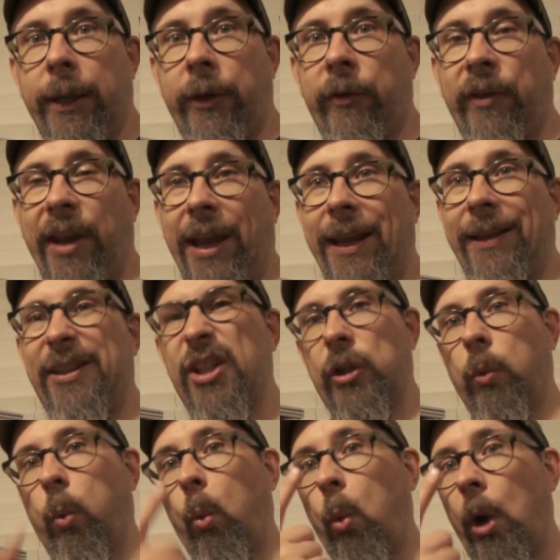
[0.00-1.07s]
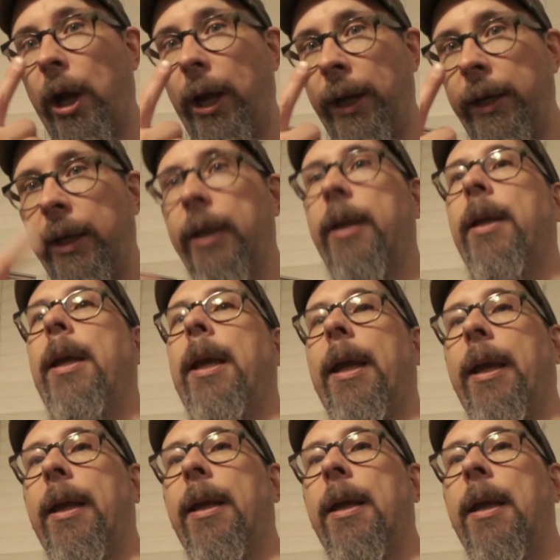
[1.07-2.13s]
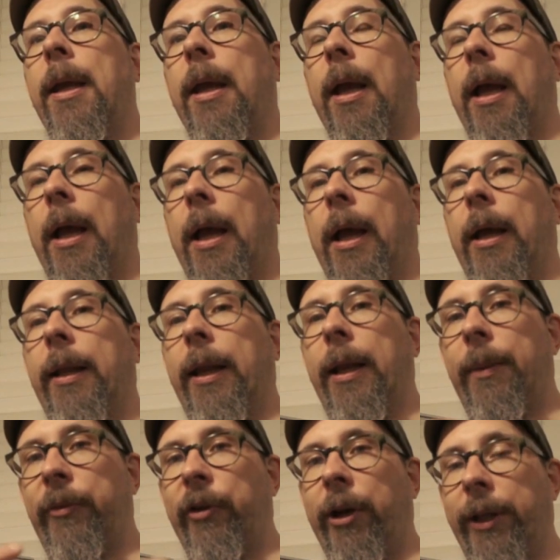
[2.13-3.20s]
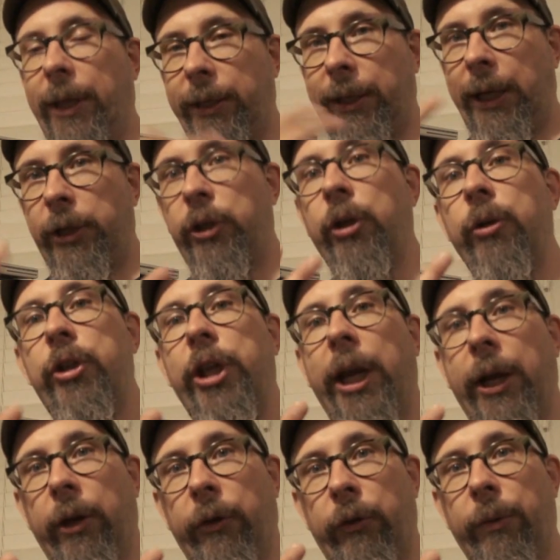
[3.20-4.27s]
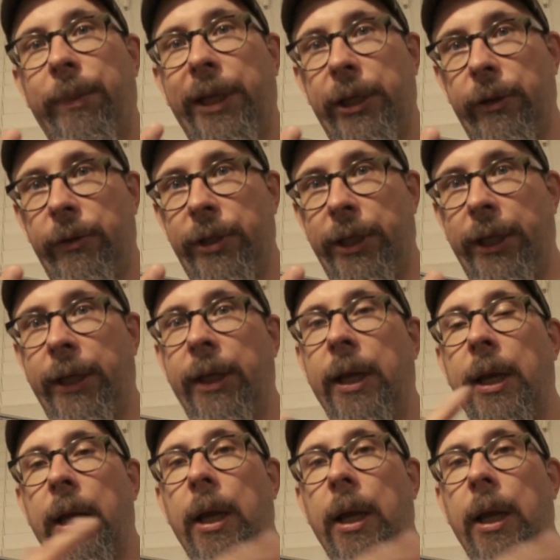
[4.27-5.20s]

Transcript: that, say, just one, uh, that I'm sorry, that, that two channels would be using